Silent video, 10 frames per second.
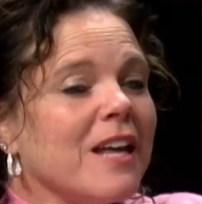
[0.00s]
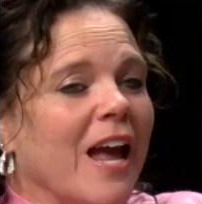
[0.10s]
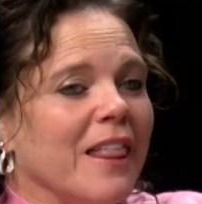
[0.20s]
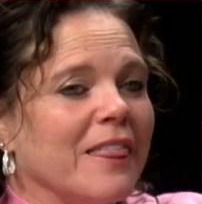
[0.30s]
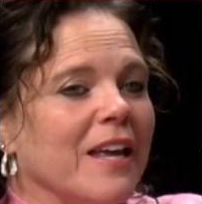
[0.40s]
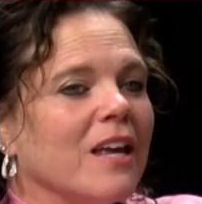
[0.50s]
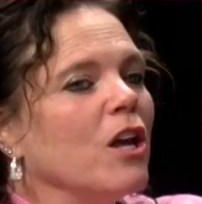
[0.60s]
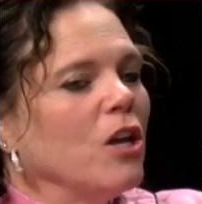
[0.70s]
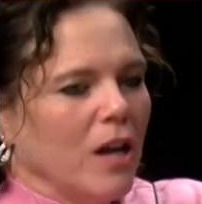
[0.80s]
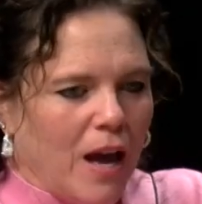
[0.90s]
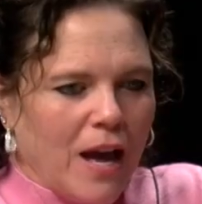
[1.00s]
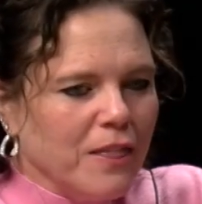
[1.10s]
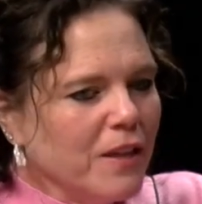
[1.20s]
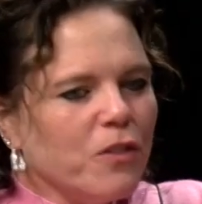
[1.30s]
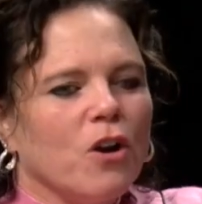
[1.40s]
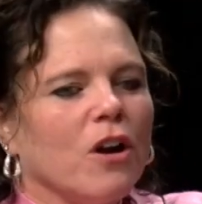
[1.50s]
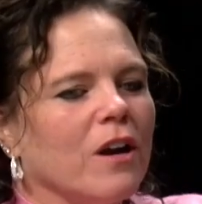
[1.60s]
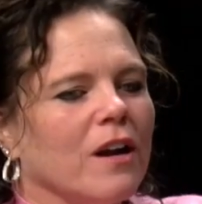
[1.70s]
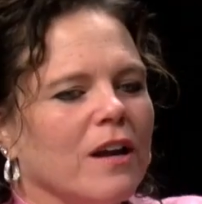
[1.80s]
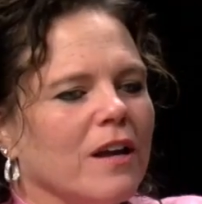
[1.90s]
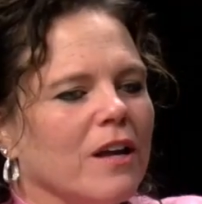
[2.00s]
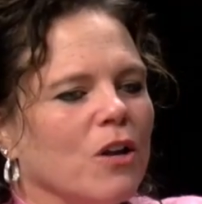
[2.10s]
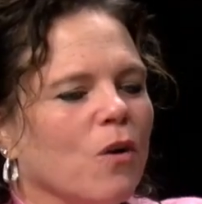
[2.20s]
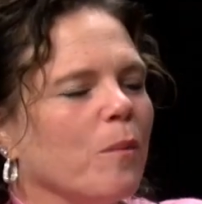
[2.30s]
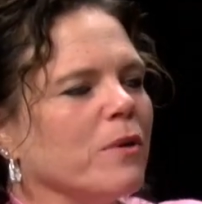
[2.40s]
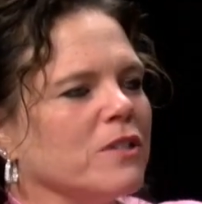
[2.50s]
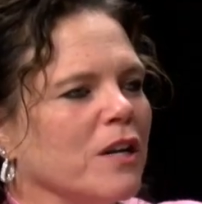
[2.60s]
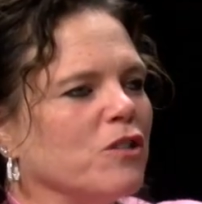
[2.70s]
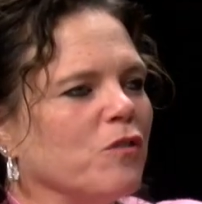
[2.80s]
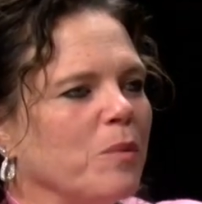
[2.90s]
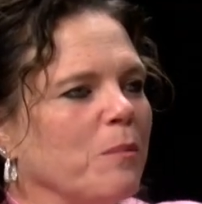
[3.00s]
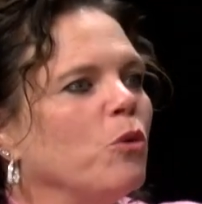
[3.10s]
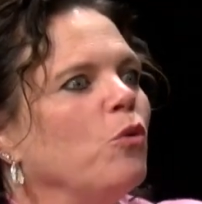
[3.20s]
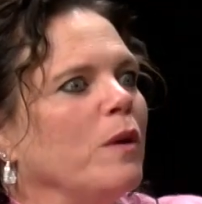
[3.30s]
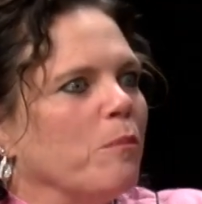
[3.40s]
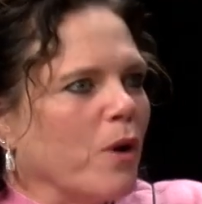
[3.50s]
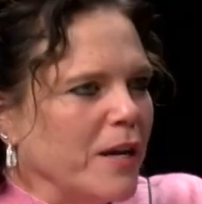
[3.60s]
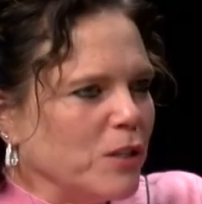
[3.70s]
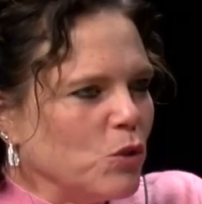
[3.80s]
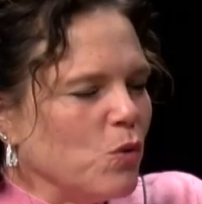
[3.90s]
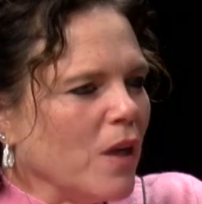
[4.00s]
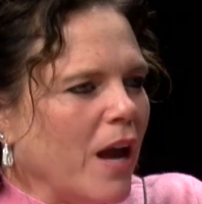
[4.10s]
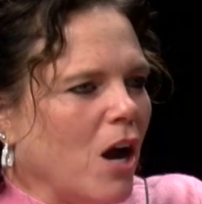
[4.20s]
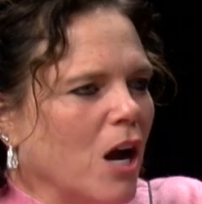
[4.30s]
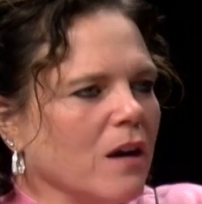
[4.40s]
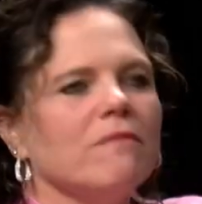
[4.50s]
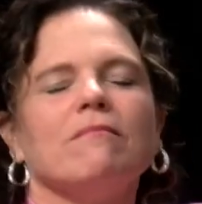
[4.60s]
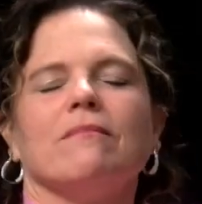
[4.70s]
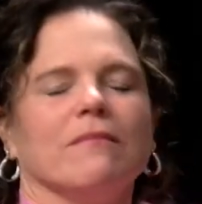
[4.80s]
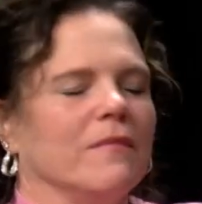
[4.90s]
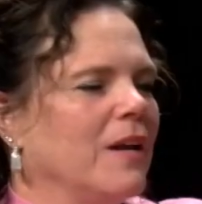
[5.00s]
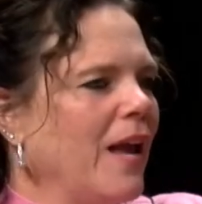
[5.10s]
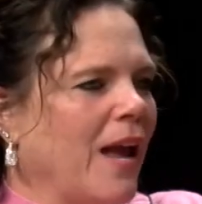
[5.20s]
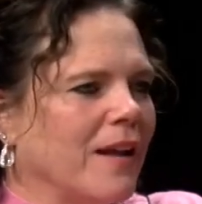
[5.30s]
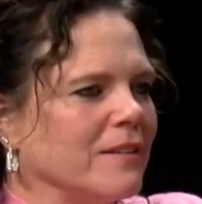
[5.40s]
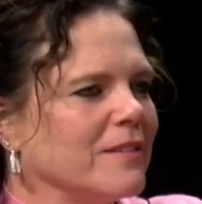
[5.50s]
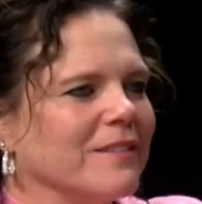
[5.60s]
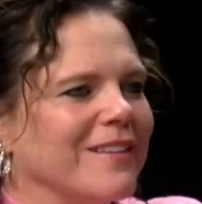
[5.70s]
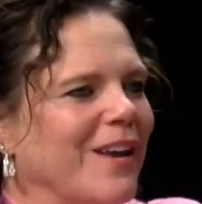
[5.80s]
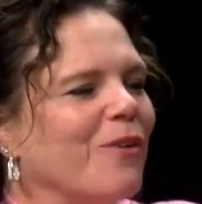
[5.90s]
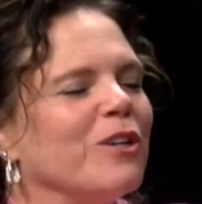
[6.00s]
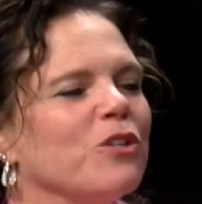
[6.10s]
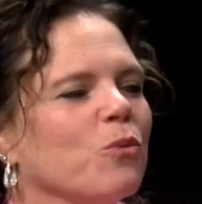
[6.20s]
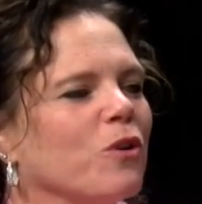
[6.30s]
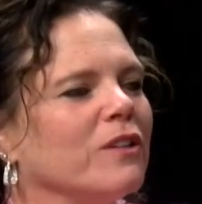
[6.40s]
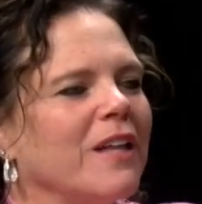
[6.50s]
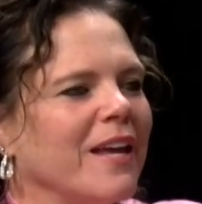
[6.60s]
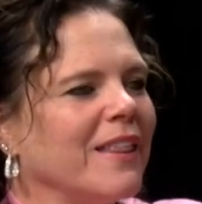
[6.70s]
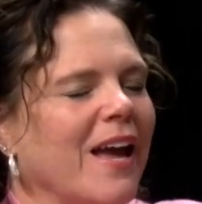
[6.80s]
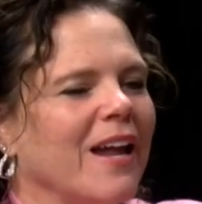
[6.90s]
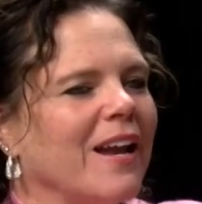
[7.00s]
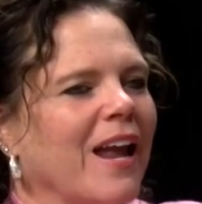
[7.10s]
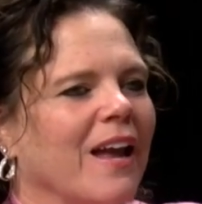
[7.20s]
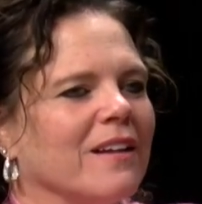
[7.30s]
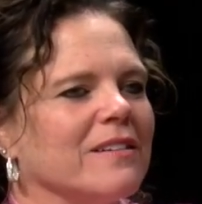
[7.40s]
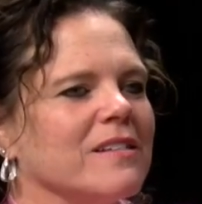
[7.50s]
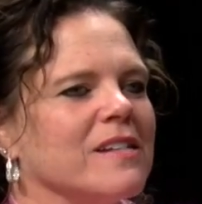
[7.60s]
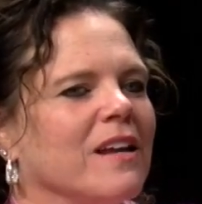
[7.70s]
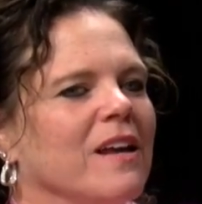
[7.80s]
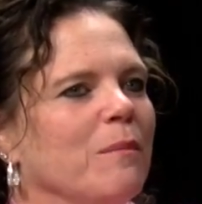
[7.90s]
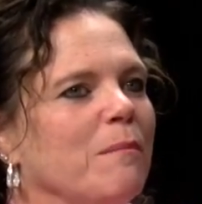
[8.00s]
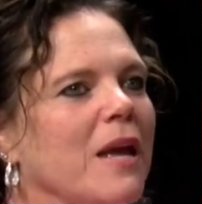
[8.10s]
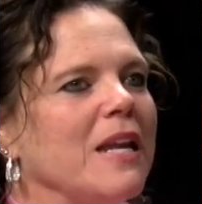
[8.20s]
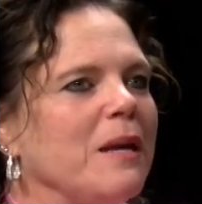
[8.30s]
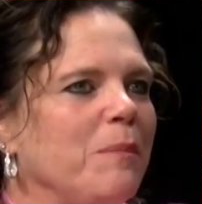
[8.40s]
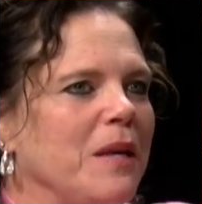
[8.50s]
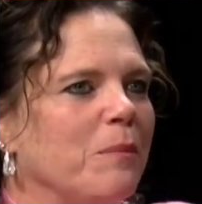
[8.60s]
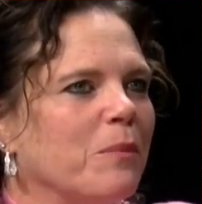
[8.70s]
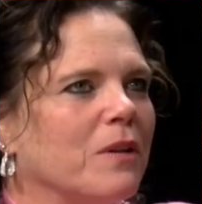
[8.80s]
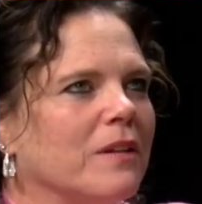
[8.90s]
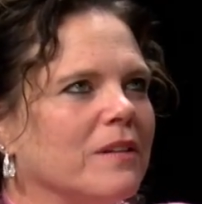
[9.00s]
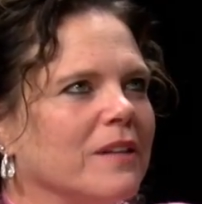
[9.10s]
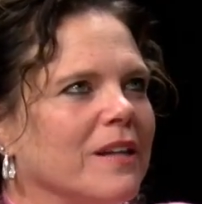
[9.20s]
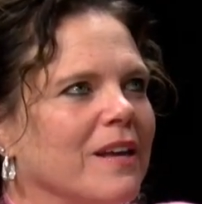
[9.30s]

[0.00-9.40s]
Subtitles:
I think there, you know, are a percentage of people who embrace who they are and they go into the world like that, and many people